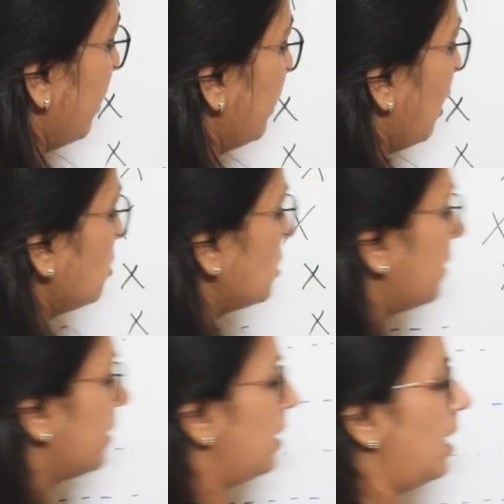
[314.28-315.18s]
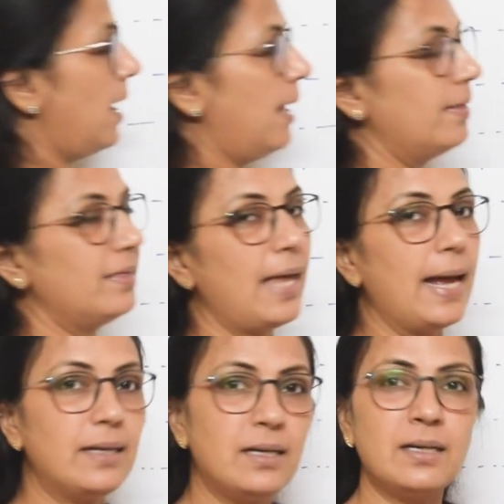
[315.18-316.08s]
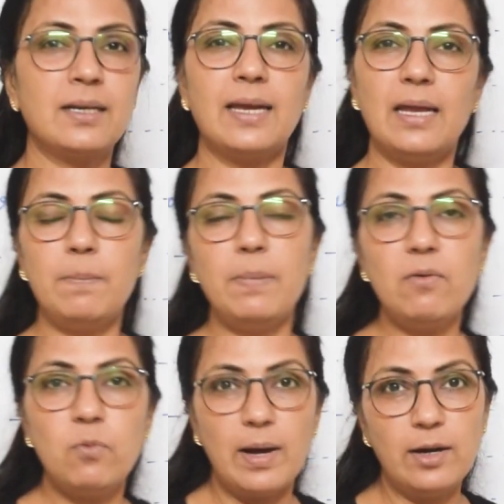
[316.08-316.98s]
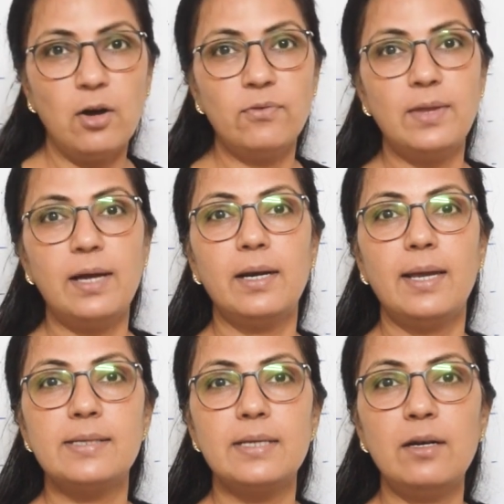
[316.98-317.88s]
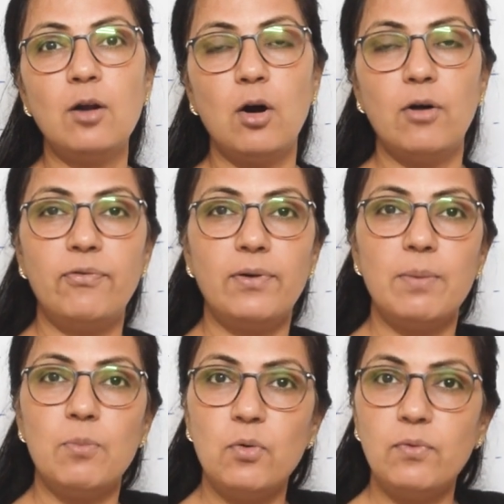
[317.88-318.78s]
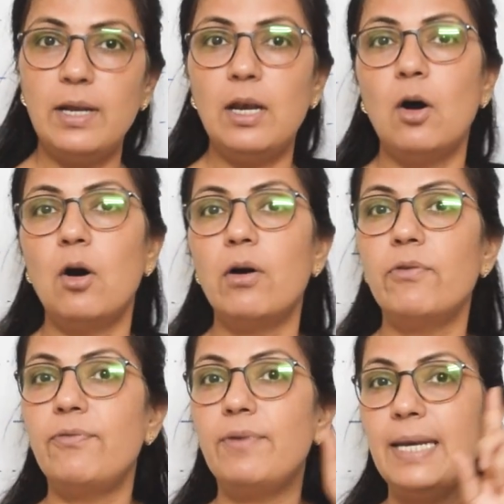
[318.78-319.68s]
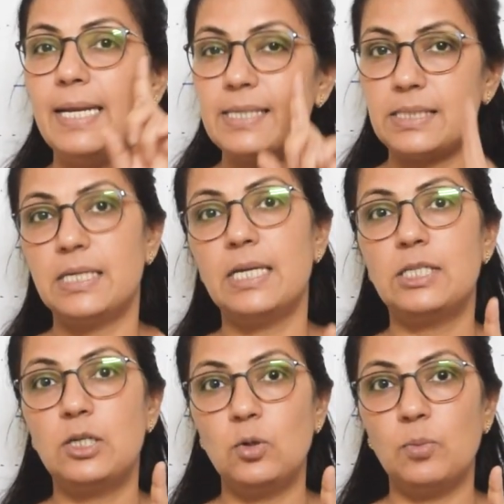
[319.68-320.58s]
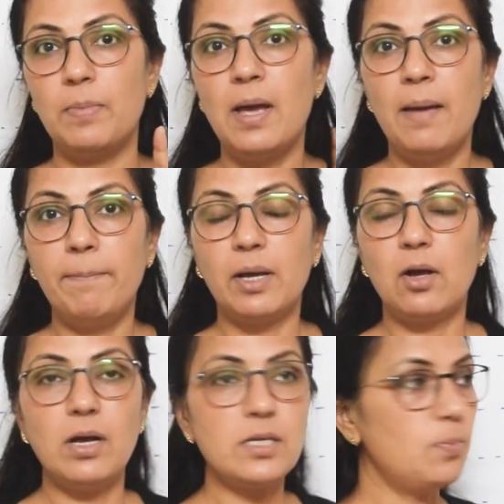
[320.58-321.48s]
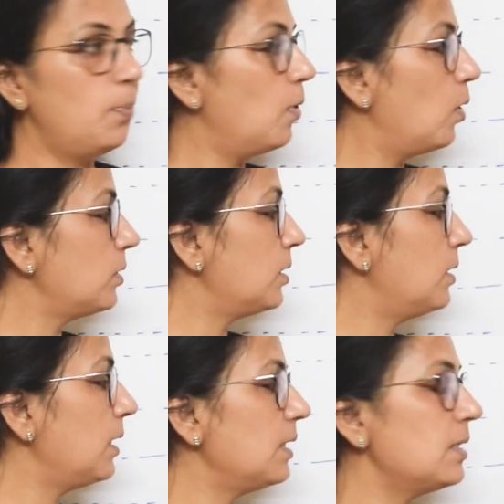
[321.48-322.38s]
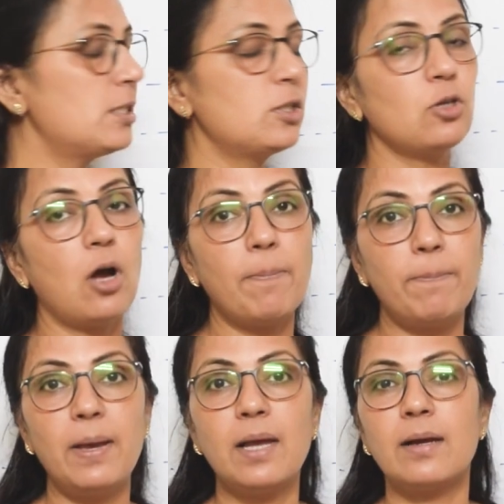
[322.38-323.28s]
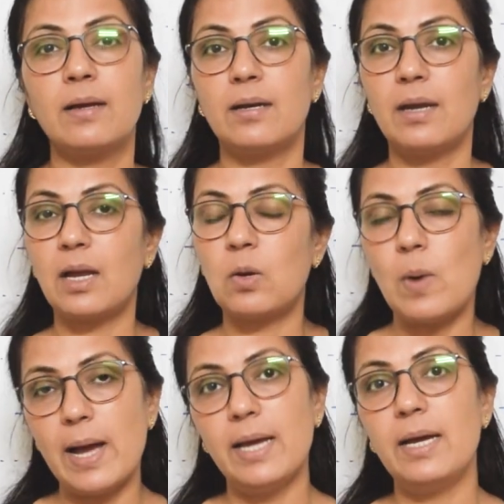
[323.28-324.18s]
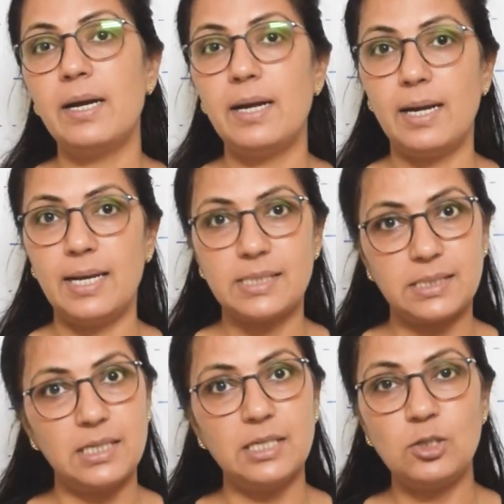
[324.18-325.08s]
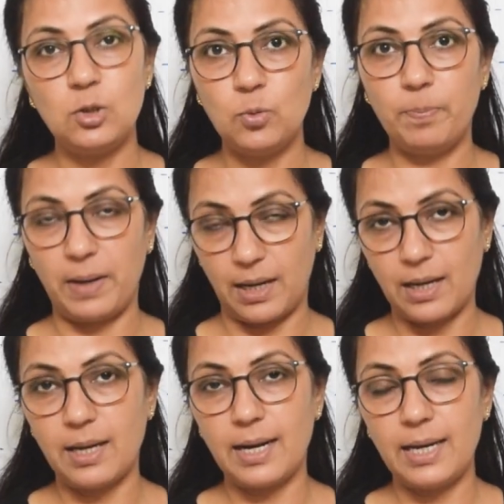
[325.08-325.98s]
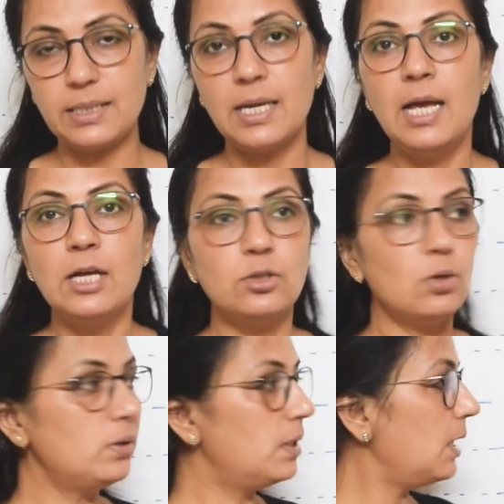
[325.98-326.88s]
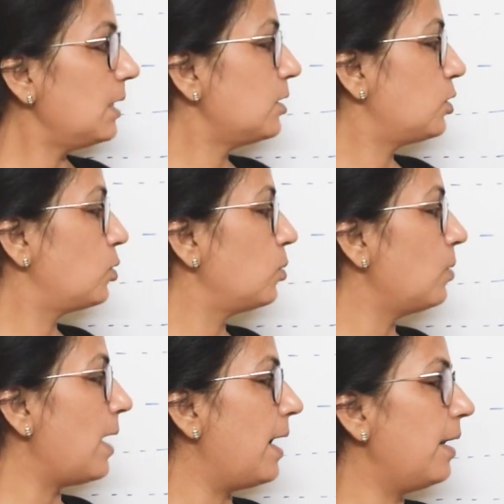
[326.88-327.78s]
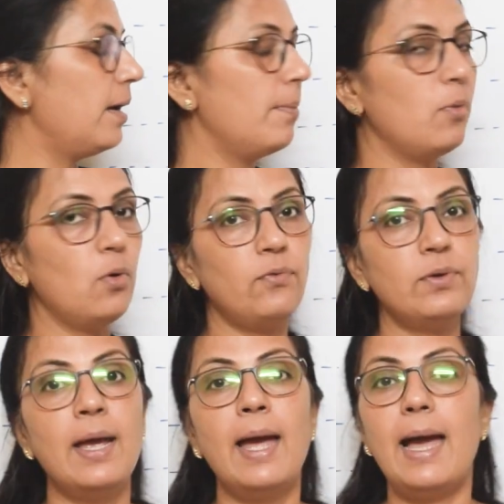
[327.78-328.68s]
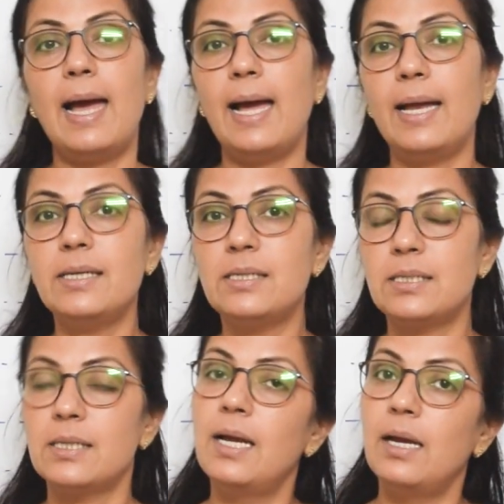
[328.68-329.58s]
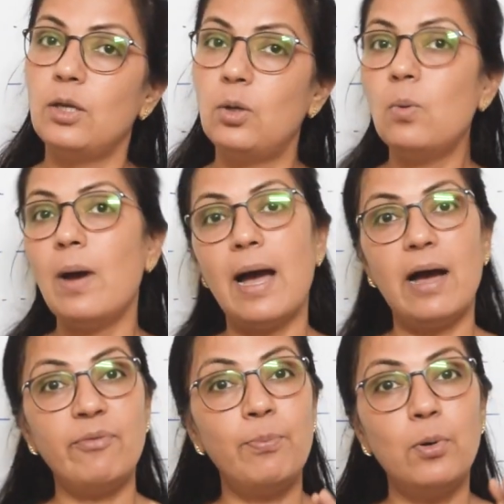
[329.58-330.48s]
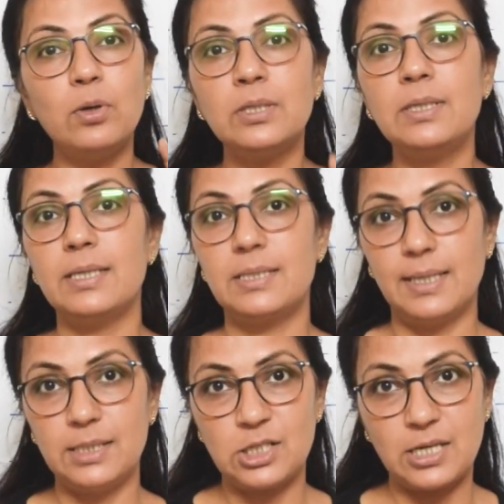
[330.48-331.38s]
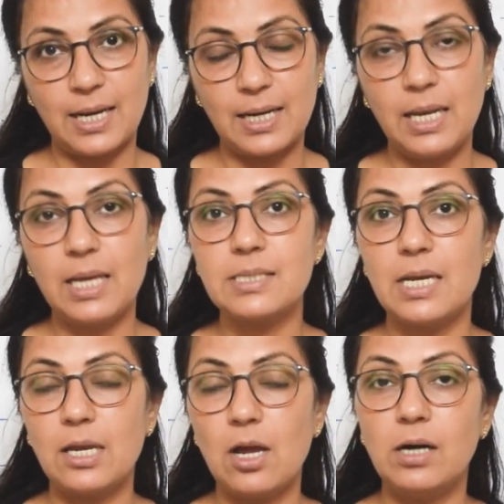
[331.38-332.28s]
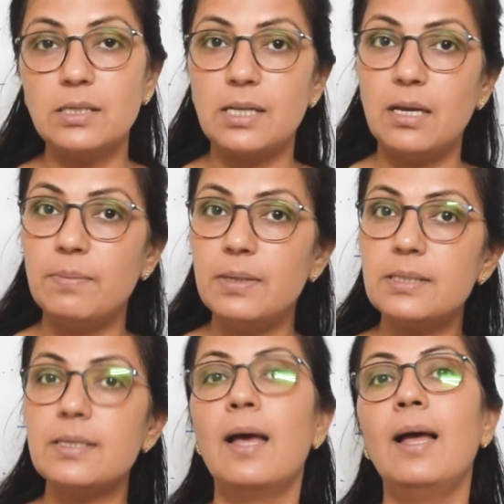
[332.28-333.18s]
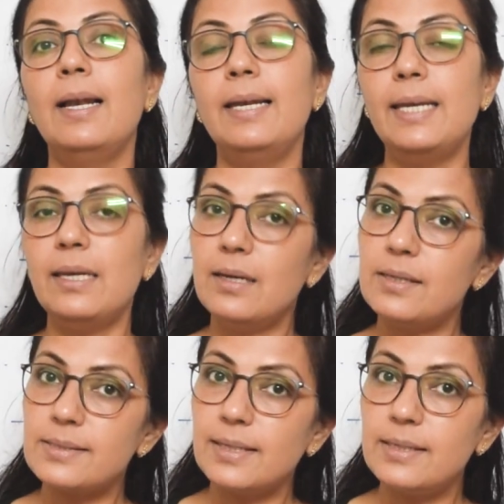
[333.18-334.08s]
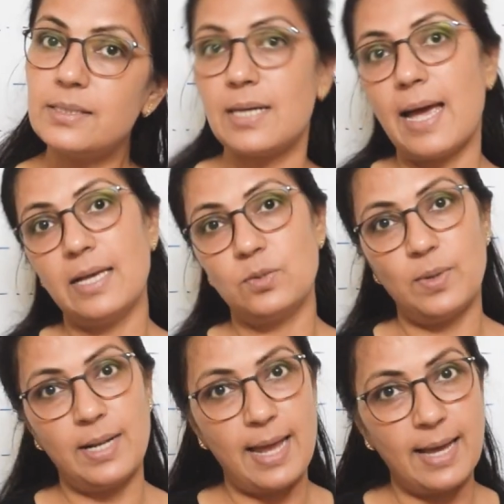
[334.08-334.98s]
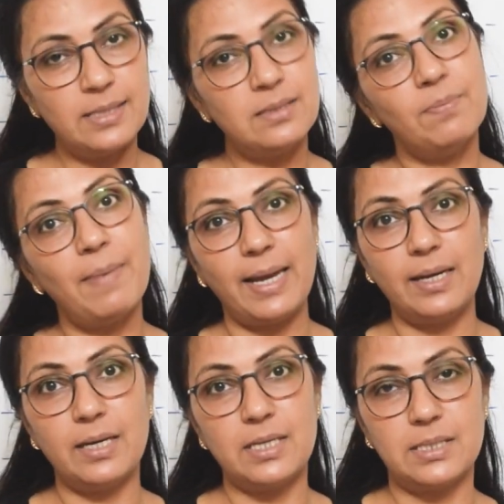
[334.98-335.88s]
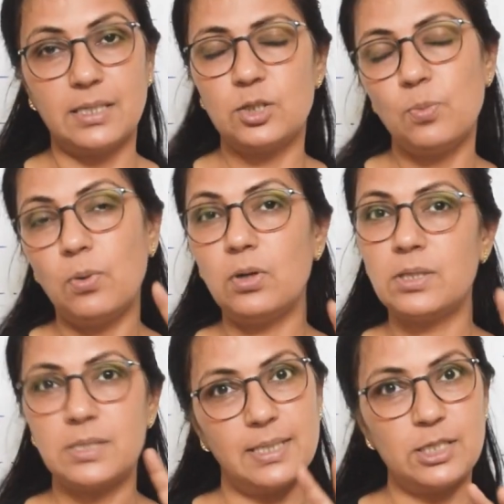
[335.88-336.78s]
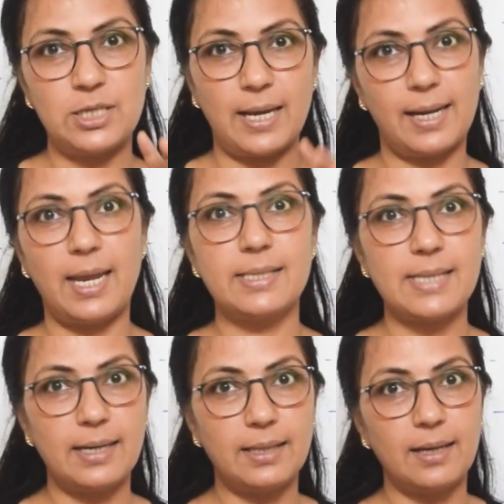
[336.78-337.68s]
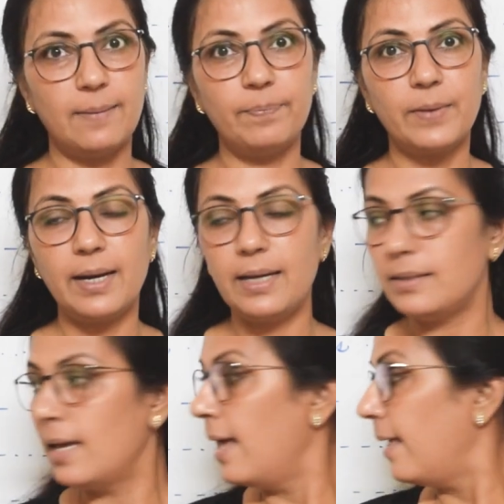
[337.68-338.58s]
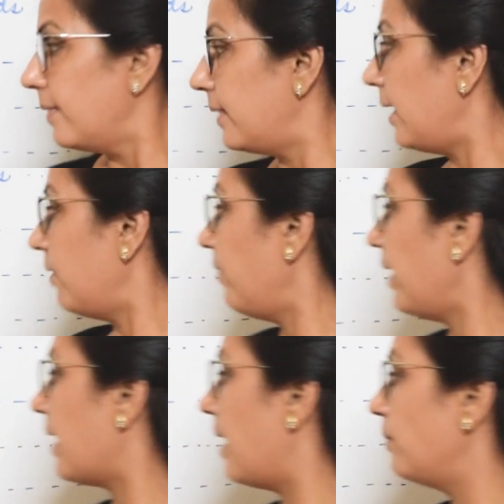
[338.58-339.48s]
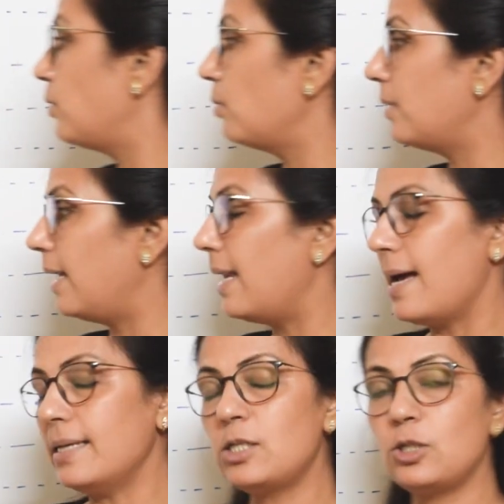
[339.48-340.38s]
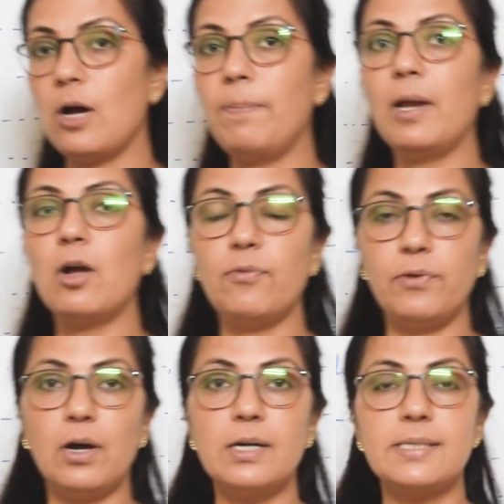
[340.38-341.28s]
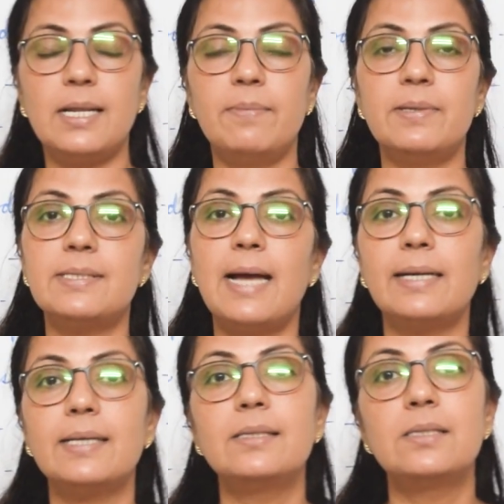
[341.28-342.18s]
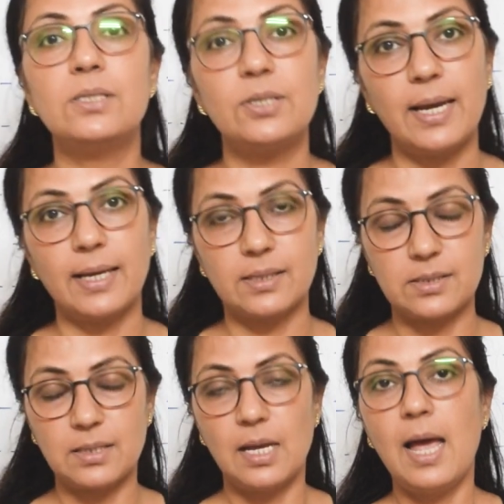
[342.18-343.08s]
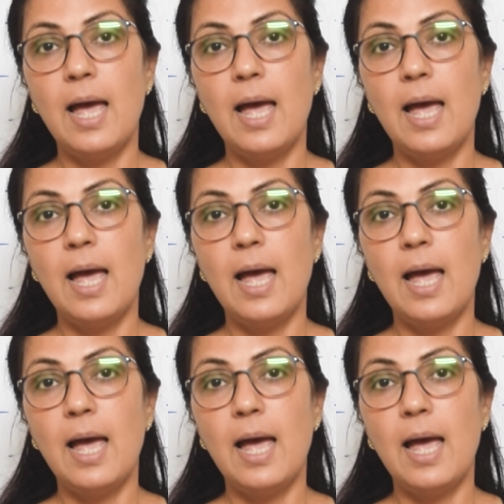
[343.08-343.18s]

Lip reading: Now children, that can be one of the reason of removal of nested loop, because both these topic require nested looping, right? So these two are removed and you have both the search techniques in your syllabus, linear search as well as binary search. Both search techniques are there, right? Then we come to the last topic of your syllabus, that is strings.